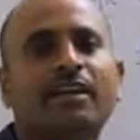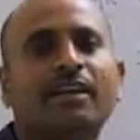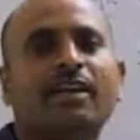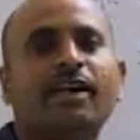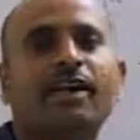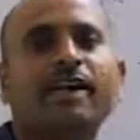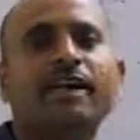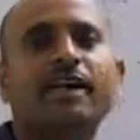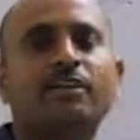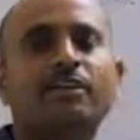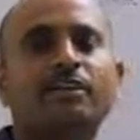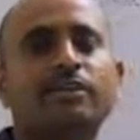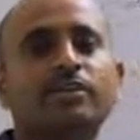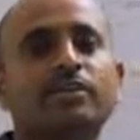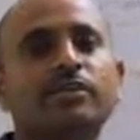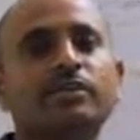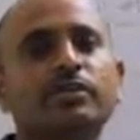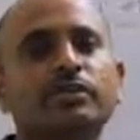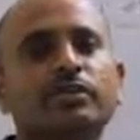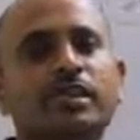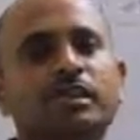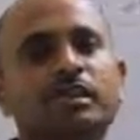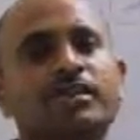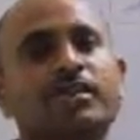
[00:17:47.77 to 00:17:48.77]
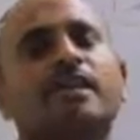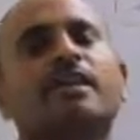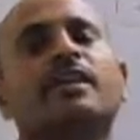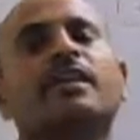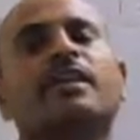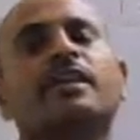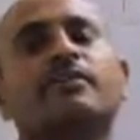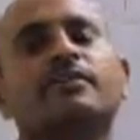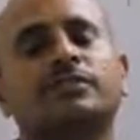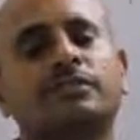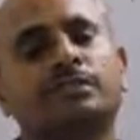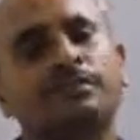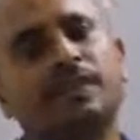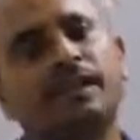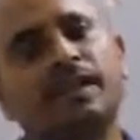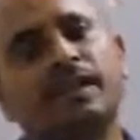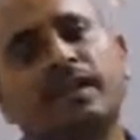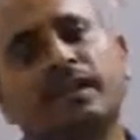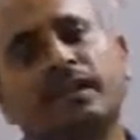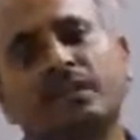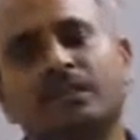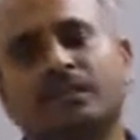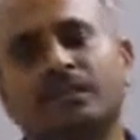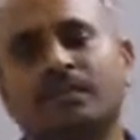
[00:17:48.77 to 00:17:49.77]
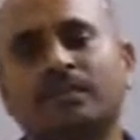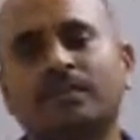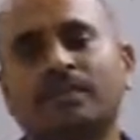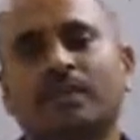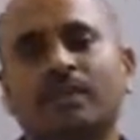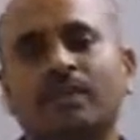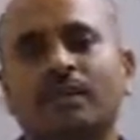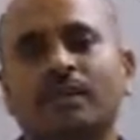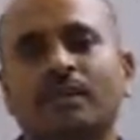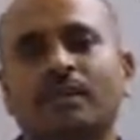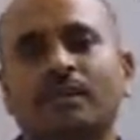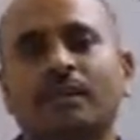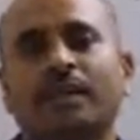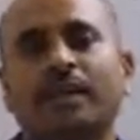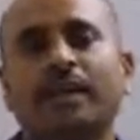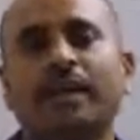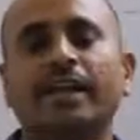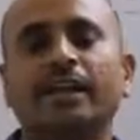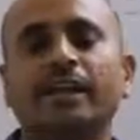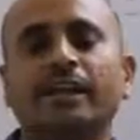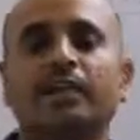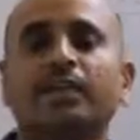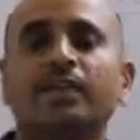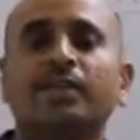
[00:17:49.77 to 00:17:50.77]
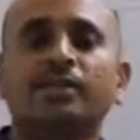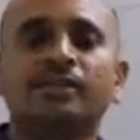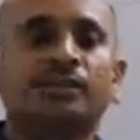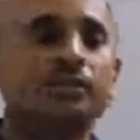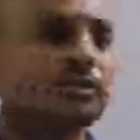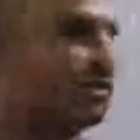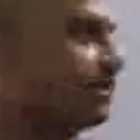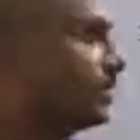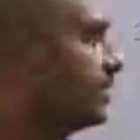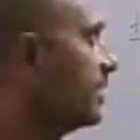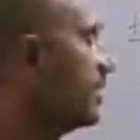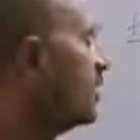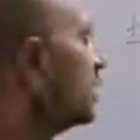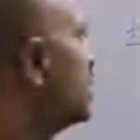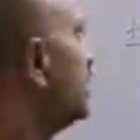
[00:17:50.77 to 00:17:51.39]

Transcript: height during their lifespan. And so this